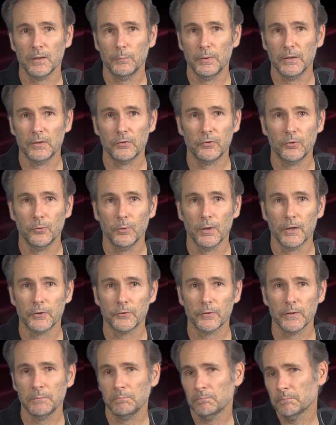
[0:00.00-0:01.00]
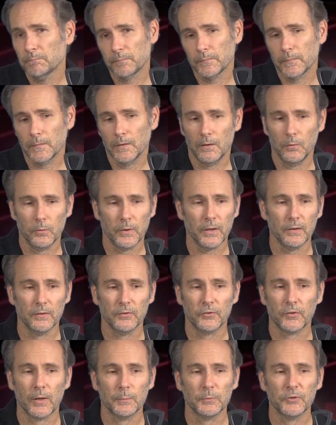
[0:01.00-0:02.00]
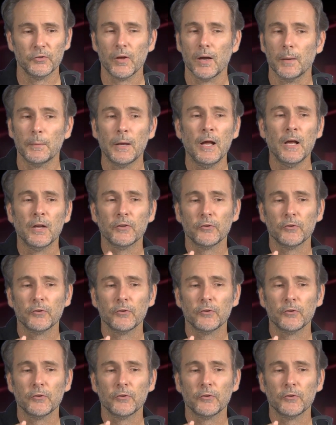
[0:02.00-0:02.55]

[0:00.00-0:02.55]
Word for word: it'd be at two hundred. Okay, it's time to stop.